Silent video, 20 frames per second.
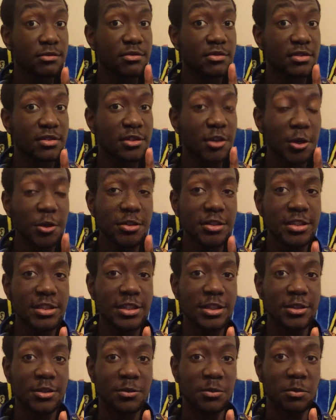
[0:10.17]

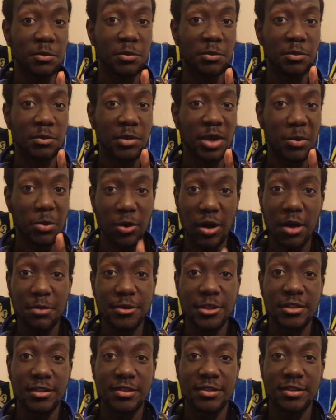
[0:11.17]
narcissism, I
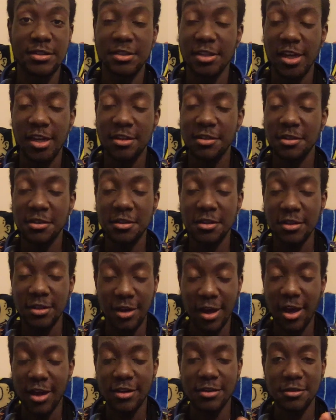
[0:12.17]
promise. It's actually
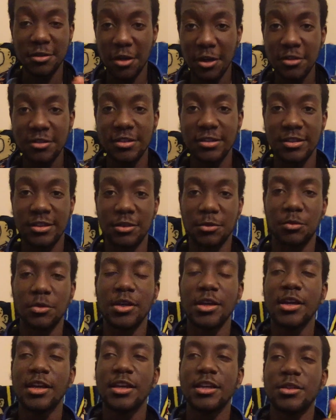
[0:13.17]
not narcissism.
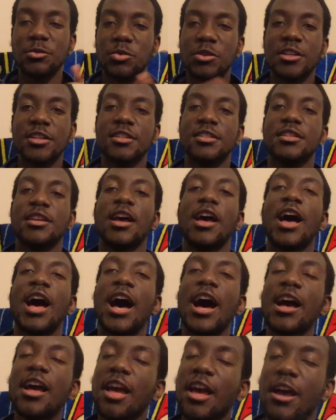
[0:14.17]
It's because
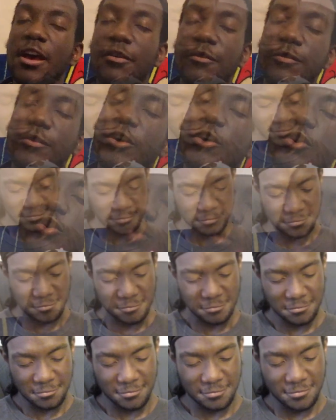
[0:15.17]
I have a new
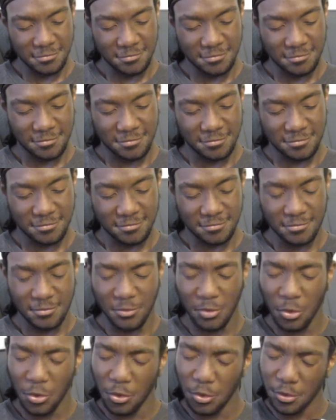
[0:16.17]
microphone, and of course,
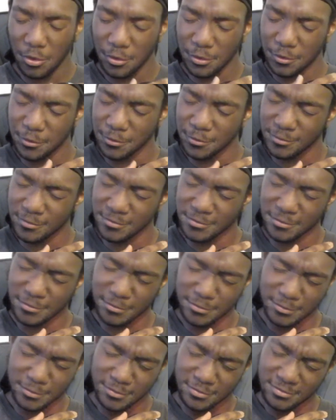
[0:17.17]
because I never
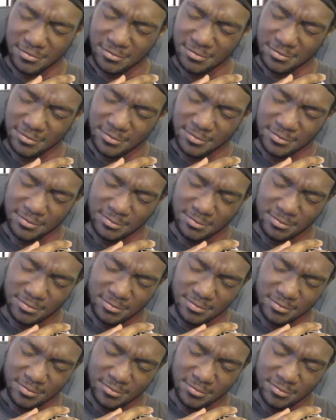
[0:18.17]
put my microphone
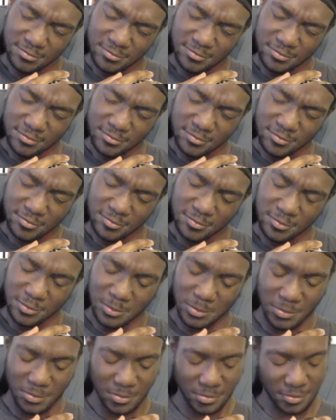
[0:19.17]
in any actual
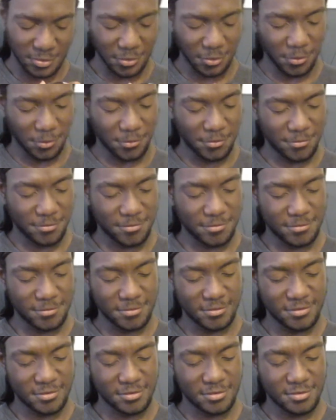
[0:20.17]
shot,
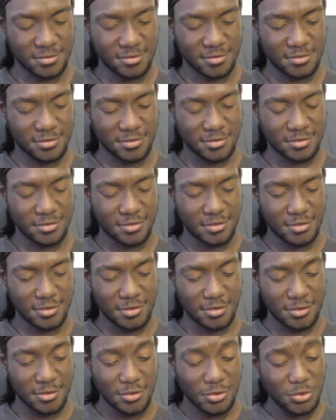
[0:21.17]
because I just have a
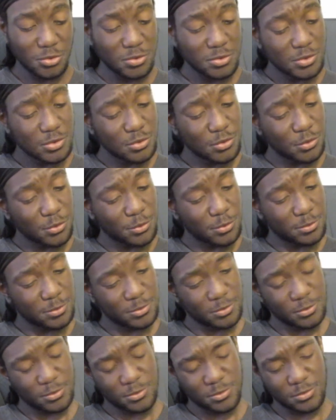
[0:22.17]
weird thing about
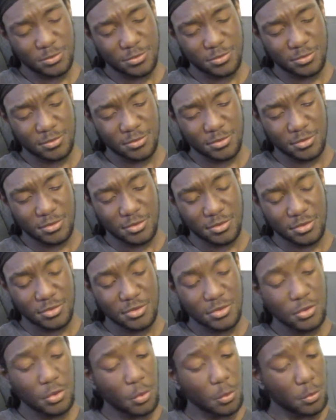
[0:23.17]
aesthetic quality
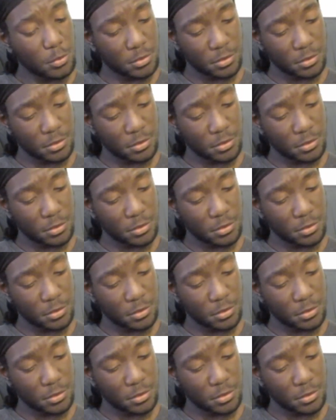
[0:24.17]
of my